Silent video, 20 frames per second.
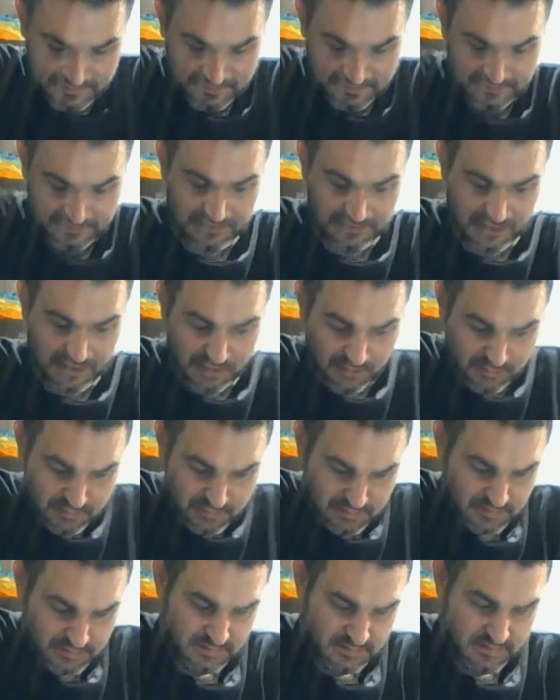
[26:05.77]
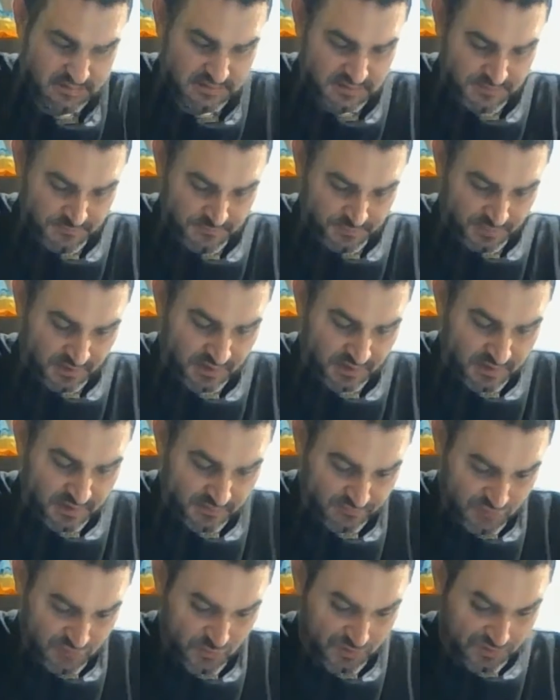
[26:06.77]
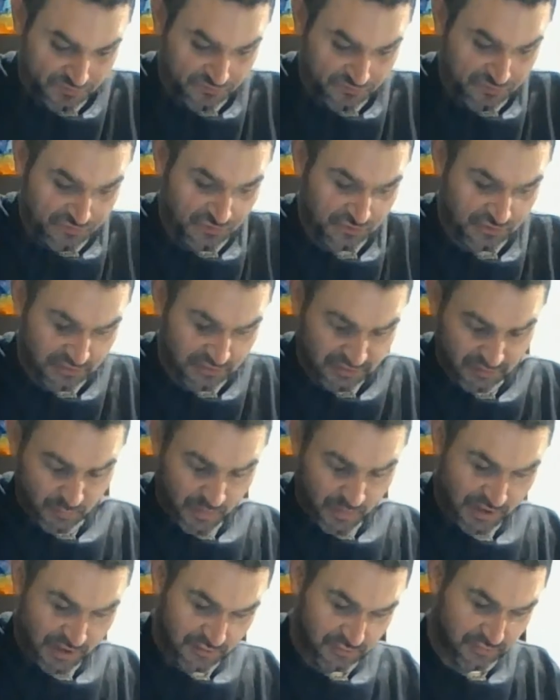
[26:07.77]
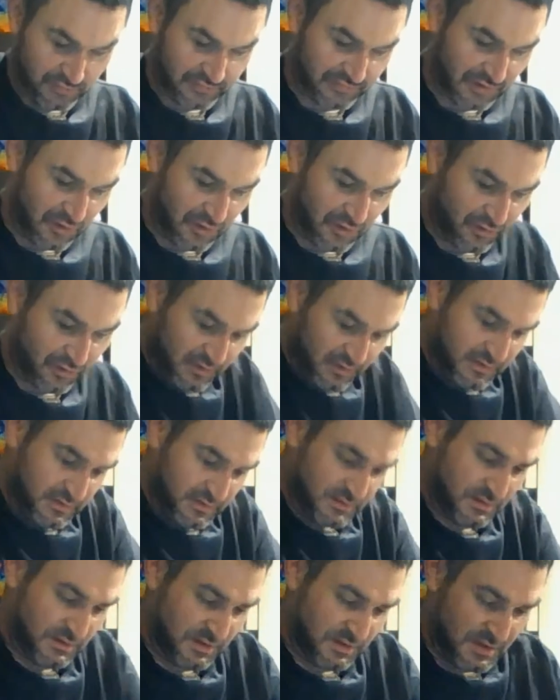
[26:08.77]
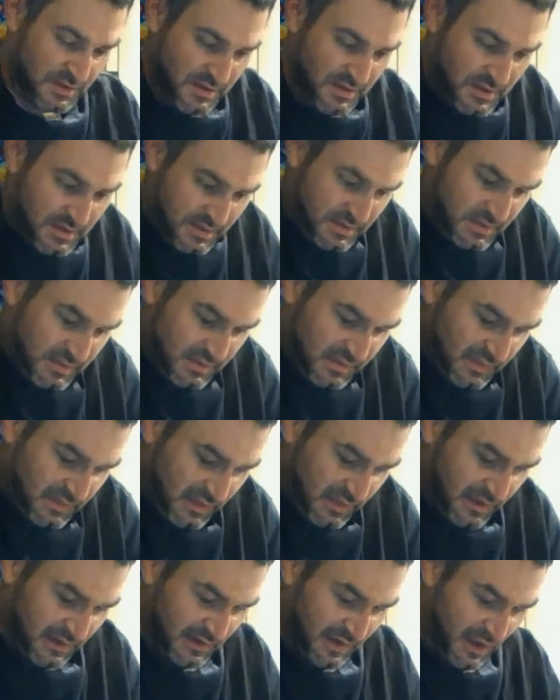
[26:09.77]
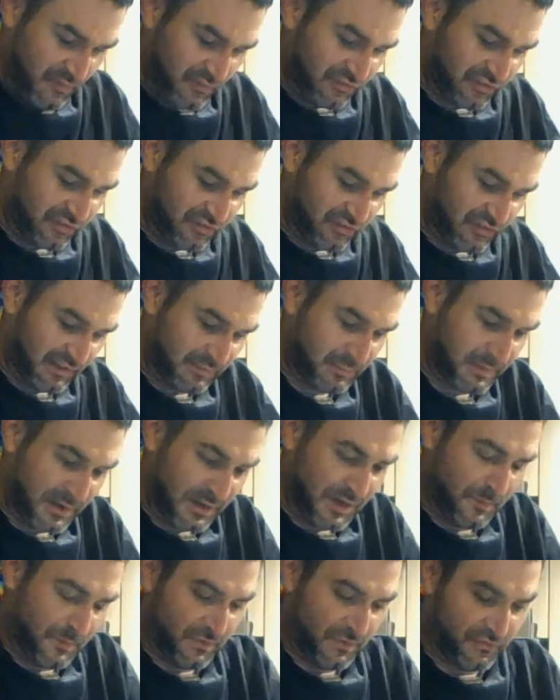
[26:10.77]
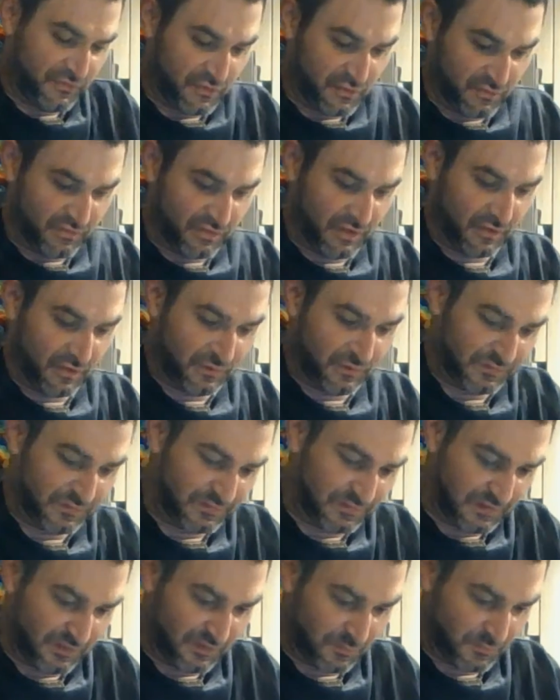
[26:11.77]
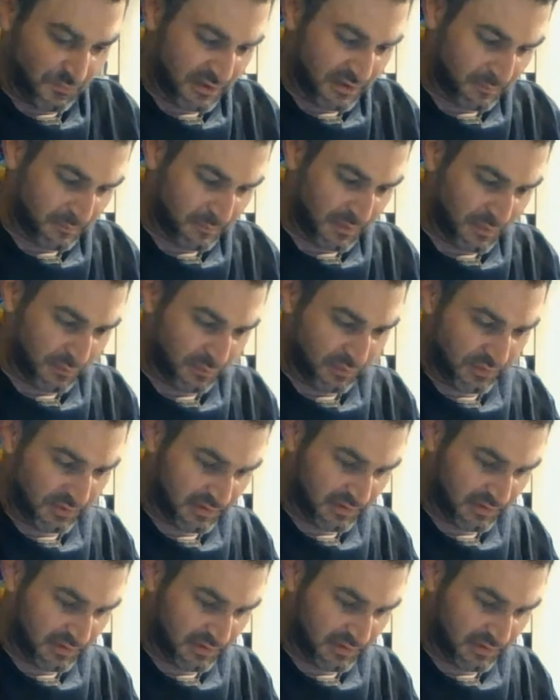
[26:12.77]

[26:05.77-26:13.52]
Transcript: So if you want to feel good while you soak, then I would suggest picking up a few of those, and then we can both